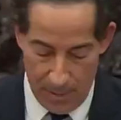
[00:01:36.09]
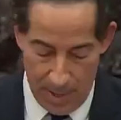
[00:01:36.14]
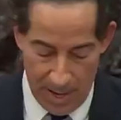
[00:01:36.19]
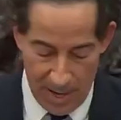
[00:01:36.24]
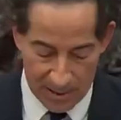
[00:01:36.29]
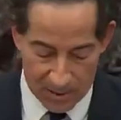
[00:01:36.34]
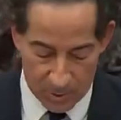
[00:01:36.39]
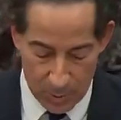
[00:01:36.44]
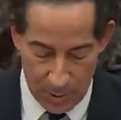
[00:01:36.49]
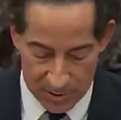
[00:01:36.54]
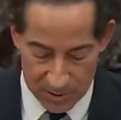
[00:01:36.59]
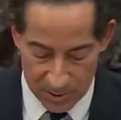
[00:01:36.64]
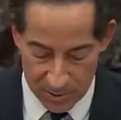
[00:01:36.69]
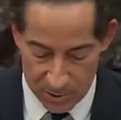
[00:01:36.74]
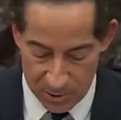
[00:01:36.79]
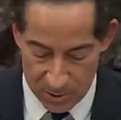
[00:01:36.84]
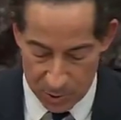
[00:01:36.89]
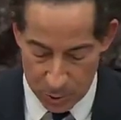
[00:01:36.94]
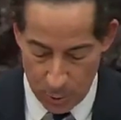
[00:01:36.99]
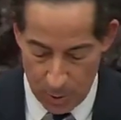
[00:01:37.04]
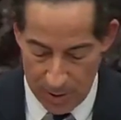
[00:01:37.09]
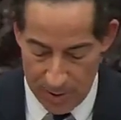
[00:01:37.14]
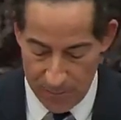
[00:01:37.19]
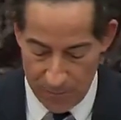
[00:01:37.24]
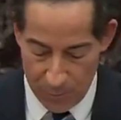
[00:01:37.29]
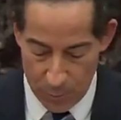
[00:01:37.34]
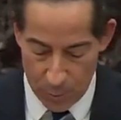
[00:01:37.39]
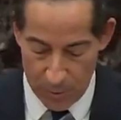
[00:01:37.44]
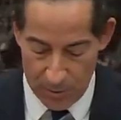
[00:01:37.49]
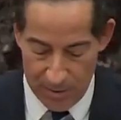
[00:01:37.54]
House Resolution
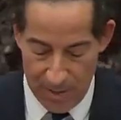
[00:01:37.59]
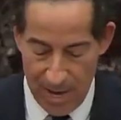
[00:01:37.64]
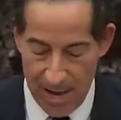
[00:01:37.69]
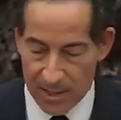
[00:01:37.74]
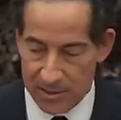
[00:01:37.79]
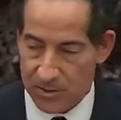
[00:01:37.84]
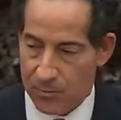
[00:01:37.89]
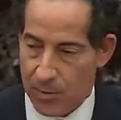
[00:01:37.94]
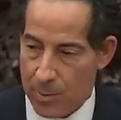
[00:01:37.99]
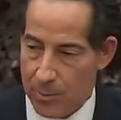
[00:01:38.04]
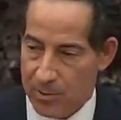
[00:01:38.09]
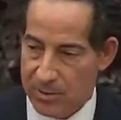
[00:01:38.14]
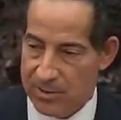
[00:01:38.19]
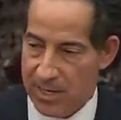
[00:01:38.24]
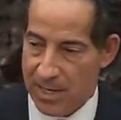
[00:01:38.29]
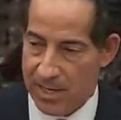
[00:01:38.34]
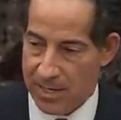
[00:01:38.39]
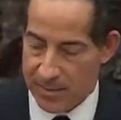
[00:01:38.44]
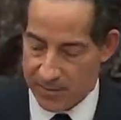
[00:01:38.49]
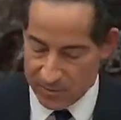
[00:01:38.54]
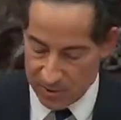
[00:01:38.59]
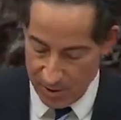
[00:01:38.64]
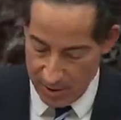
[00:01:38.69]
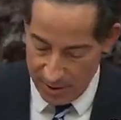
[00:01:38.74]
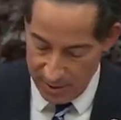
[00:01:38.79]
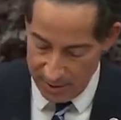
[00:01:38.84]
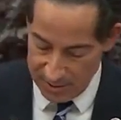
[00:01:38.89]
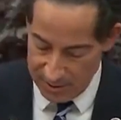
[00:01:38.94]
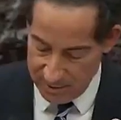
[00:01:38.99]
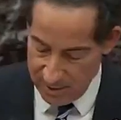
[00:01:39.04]
24 in the House of Representatives,
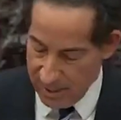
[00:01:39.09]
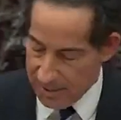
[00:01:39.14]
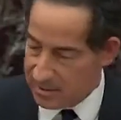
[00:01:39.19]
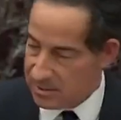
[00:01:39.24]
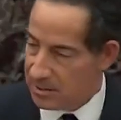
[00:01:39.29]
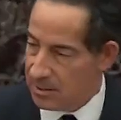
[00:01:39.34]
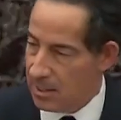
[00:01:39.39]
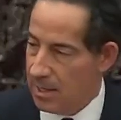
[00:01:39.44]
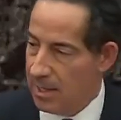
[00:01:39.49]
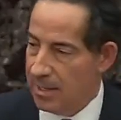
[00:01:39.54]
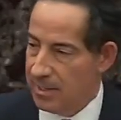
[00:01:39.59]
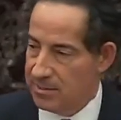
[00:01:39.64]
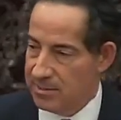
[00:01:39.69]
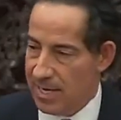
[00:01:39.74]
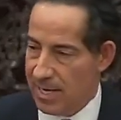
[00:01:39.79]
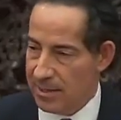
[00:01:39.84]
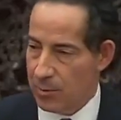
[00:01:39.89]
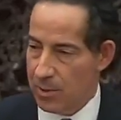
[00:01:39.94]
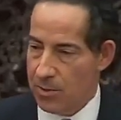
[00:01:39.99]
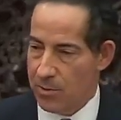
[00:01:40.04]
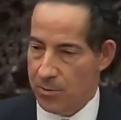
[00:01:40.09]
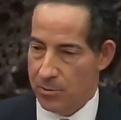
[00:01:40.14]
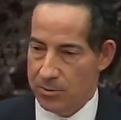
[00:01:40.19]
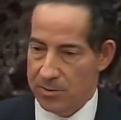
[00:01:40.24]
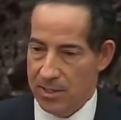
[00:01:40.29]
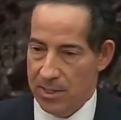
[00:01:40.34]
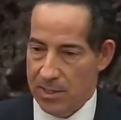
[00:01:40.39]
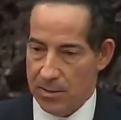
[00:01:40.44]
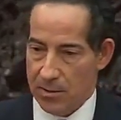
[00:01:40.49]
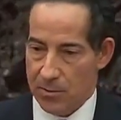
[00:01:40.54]
United States, January
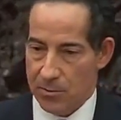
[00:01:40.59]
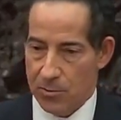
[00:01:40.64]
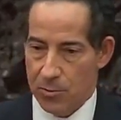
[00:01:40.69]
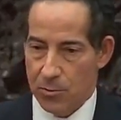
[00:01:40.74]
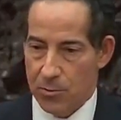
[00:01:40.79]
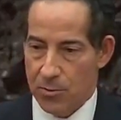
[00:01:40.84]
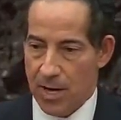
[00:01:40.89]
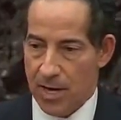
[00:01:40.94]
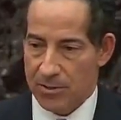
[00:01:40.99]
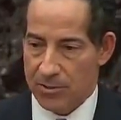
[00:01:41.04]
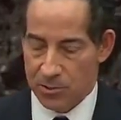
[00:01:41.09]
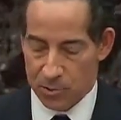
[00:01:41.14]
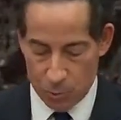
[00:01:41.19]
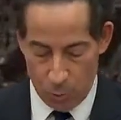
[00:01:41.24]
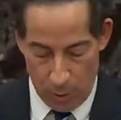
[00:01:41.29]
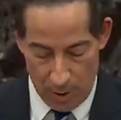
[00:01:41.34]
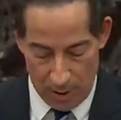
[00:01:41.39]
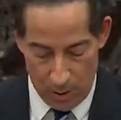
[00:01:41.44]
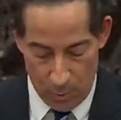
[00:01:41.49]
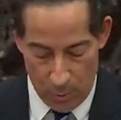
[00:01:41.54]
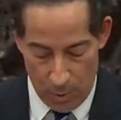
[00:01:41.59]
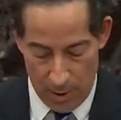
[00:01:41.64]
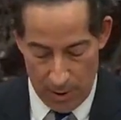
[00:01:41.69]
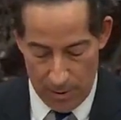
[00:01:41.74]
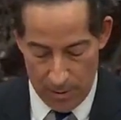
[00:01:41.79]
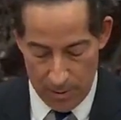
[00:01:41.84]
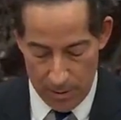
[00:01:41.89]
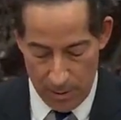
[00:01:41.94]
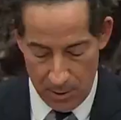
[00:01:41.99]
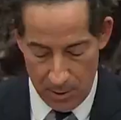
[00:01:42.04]
13th,
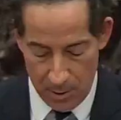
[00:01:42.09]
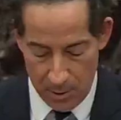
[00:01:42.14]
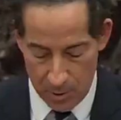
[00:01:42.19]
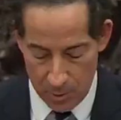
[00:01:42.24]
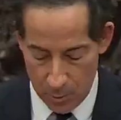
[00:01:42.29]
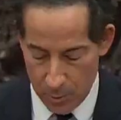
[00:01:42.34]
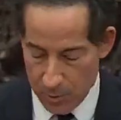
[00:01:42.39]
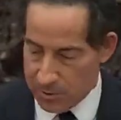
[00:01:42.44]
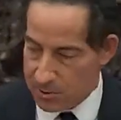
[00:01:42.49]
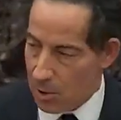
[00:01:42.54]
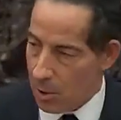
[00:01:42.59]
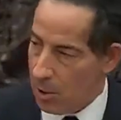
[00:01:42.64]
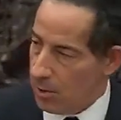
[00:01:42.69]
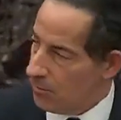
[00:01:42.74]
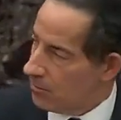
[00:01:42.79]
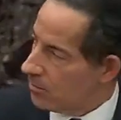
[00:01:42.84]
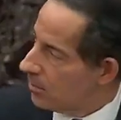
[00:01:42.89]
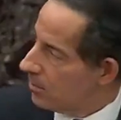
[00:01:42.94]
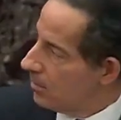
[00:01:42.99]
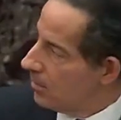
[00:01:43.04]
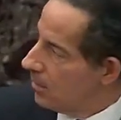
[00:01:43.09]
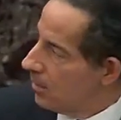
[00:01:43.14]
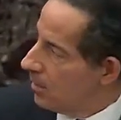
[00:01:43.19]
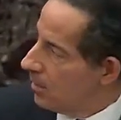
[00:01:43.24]
2021, resolved